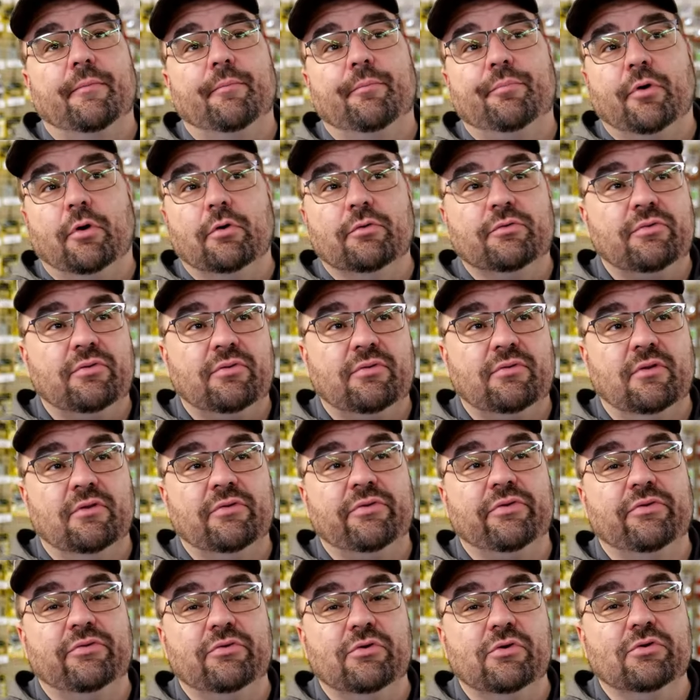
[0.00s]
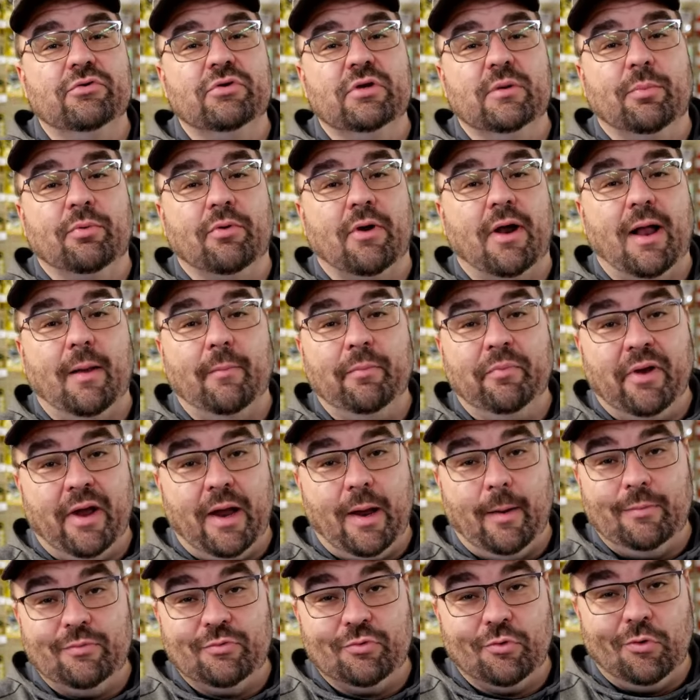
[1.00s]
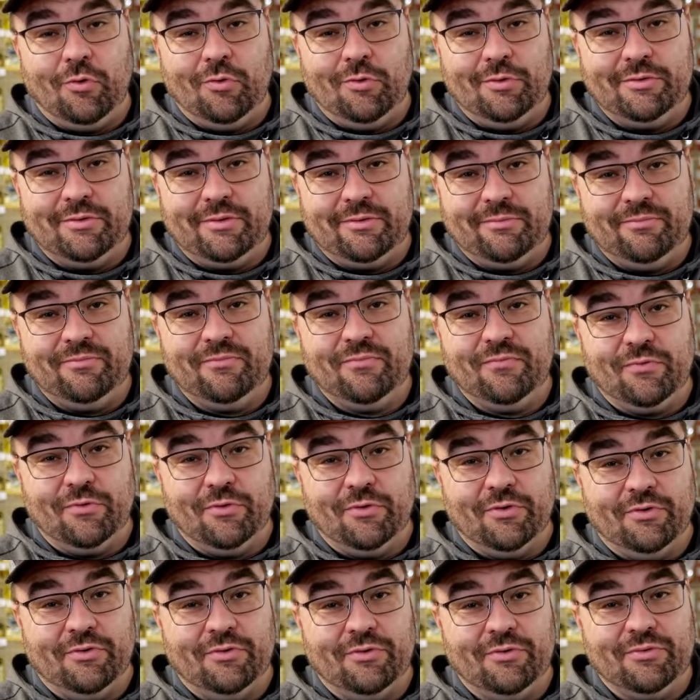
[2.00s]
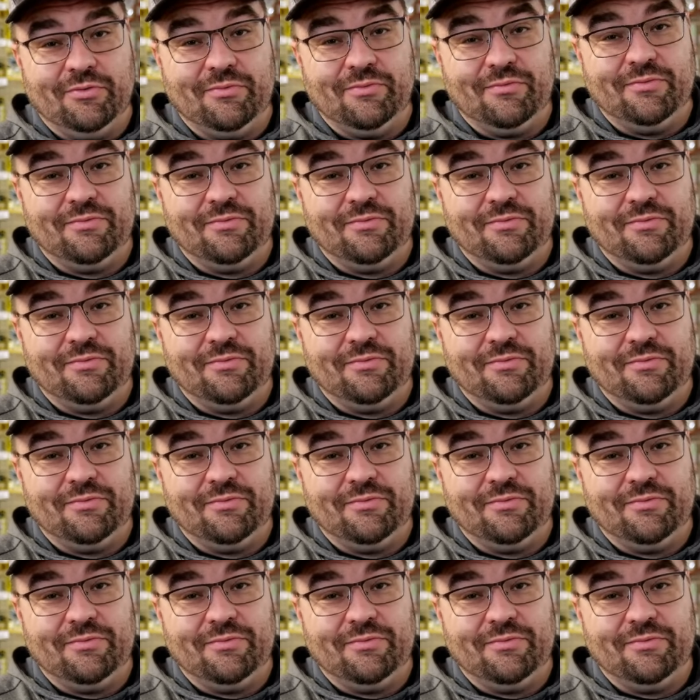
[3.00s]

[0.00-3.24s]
Boats. This is usually prime time trolling for